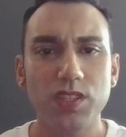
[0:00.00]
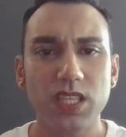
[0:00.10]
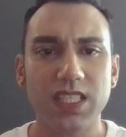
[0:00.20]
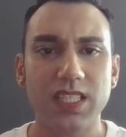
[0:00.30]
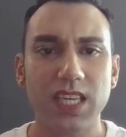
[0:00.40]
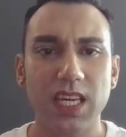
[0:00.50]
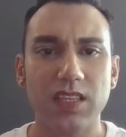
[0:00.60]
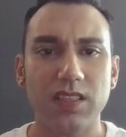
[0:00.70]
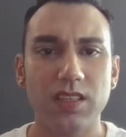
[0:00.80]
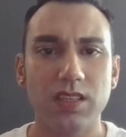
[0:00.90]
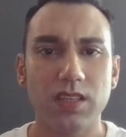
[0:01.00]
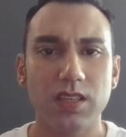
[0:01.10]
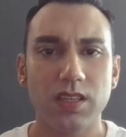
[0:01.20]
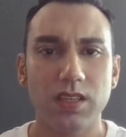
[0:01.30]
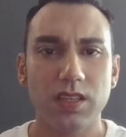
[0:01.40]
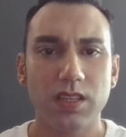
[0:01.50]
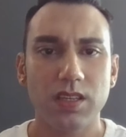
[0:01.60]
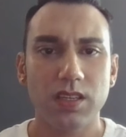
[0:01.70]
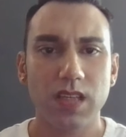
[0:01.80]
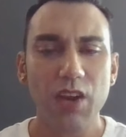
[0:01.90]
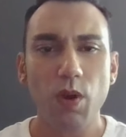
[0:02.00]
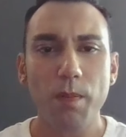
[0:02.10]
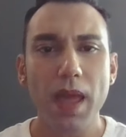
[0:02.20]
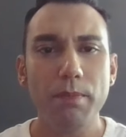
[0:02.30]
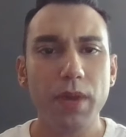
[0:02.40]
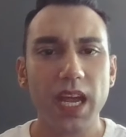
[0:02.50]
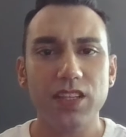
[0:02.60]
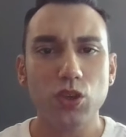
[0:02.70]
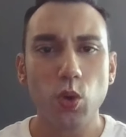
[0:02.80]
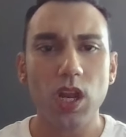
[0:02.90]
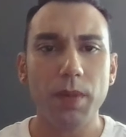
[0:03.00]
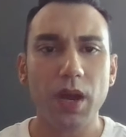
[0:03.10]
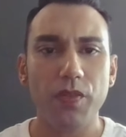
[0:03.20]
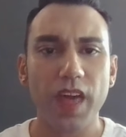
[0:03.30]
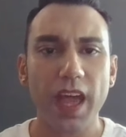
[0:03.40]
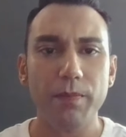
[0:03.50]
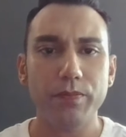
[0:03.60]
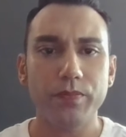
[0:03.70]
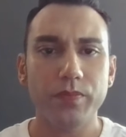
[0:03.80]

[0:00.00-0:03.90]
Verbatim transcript: succeed. And remember, it's all about them.